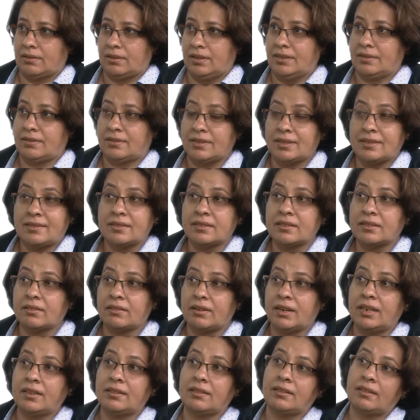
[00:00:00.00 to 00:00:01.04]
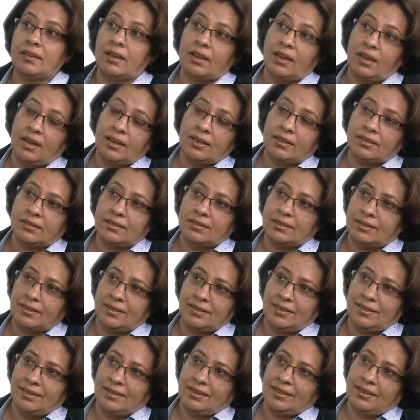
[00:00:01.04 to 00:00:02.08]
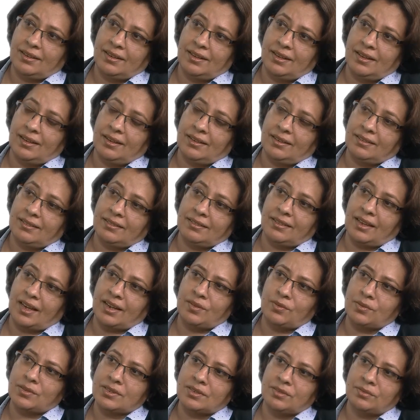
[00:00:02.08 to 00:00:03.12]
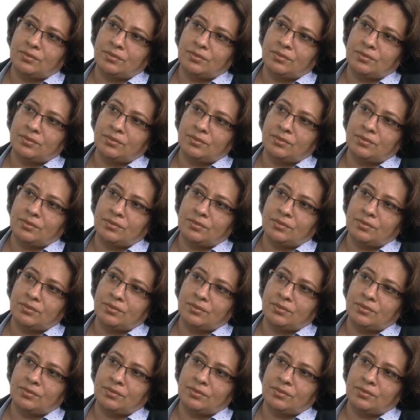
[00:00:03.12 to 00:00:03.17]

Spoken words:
It's ingrained in their head. And that was